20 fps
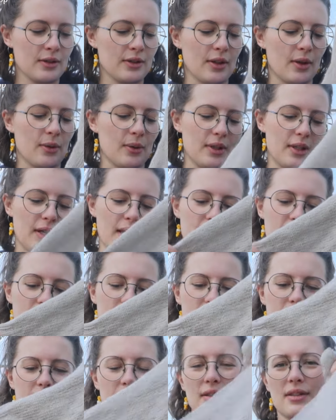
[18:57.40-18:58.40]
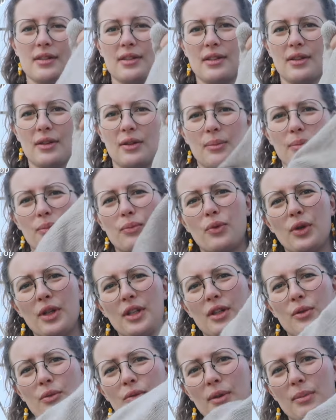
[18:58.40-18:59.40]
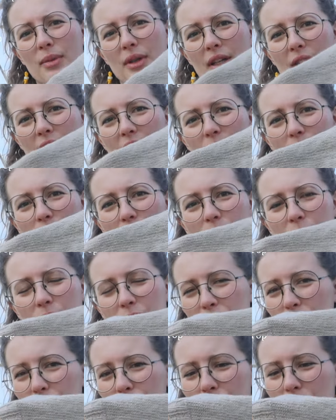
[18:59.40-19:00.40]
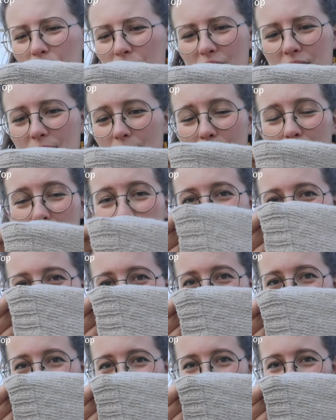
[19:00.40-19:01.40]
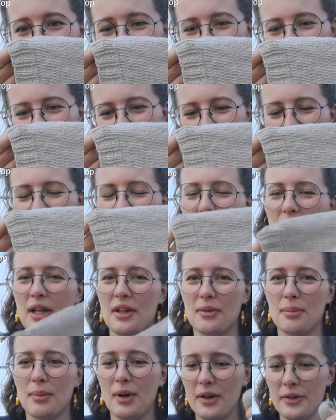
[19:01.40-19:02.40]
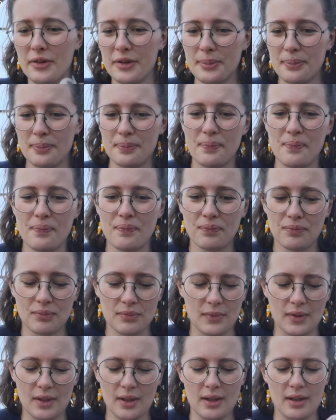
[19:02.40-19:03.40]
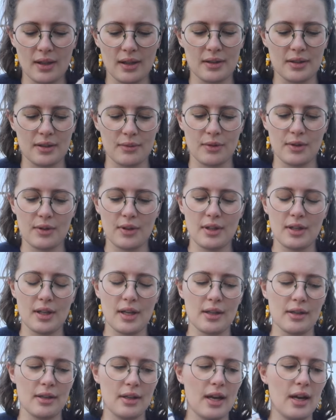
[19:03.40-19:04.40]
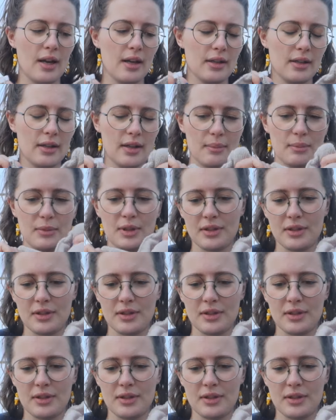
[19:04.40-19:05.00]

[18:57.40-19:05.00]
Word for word: So it has this pretty ribbonette, simple pretty double rib at the bottom and everything. And I am